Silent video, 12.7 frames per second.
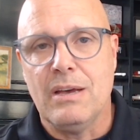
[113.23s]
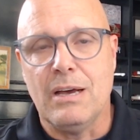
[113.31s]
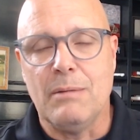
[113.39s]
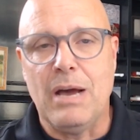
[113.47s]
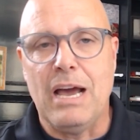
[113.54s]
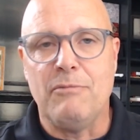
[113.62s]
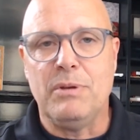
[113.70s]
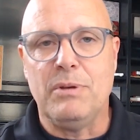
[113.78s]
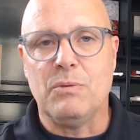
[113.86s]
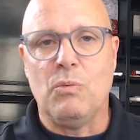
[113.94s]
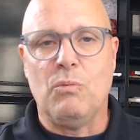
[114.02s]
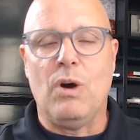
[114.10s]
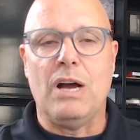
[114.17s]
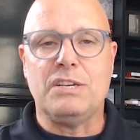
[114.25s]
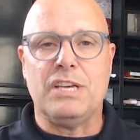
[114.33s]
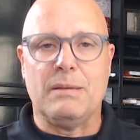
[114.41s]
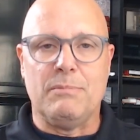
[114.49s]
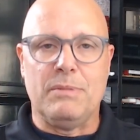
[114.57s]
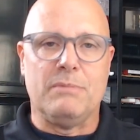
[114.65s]
I have been
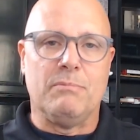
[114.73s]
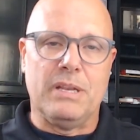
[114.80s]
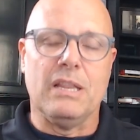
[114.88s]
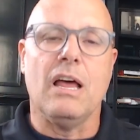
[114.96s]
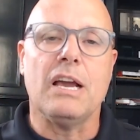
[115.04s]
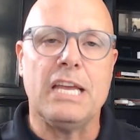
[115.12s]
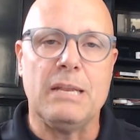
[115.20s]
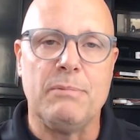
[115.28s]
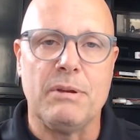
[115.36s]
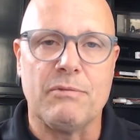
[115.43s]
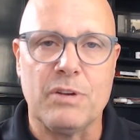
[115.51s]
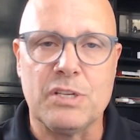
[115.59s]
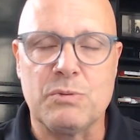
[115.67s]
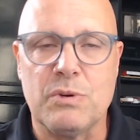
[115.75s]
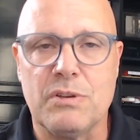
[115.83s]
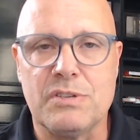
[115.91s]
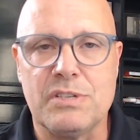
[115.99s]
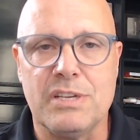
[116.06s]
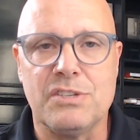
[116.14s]
watching and been lucky to be friends with
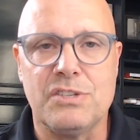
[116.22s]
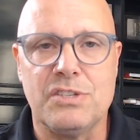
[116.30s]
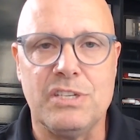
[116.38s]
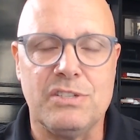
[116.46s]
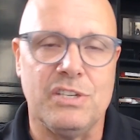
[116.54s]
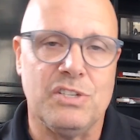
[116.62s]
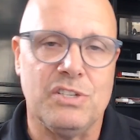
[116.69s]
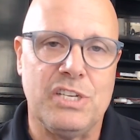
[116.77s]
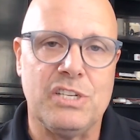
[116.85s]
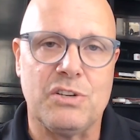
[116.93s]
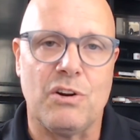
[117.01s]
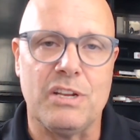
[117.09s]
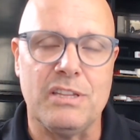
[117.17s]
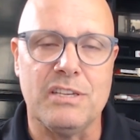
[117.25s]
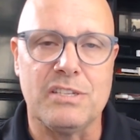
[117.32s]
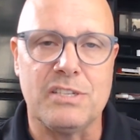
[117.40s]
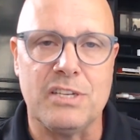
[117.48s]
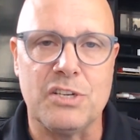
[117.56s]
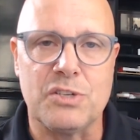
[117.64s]
her since she started in
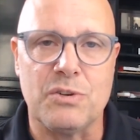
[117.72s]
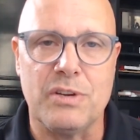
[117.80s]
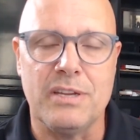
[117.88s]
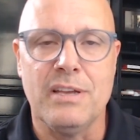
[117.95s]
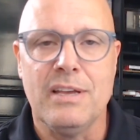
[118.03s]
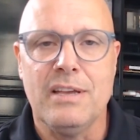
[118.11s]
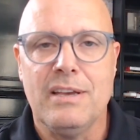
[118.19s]
this industry,